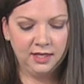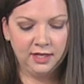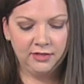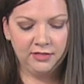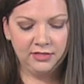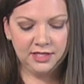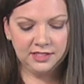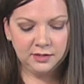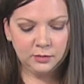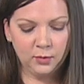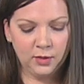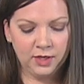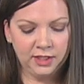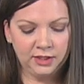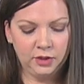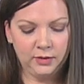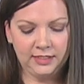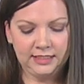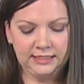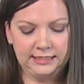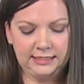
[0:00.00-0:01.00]
This one,
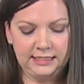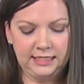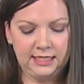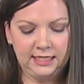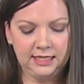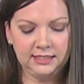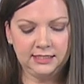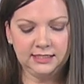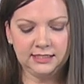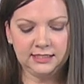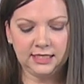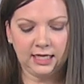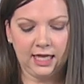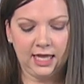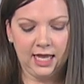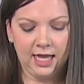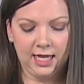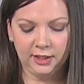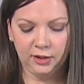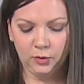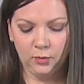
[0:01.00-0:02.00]
you can see this is a
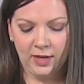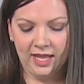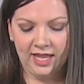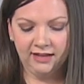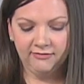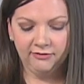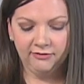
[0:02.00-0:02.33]
cutaway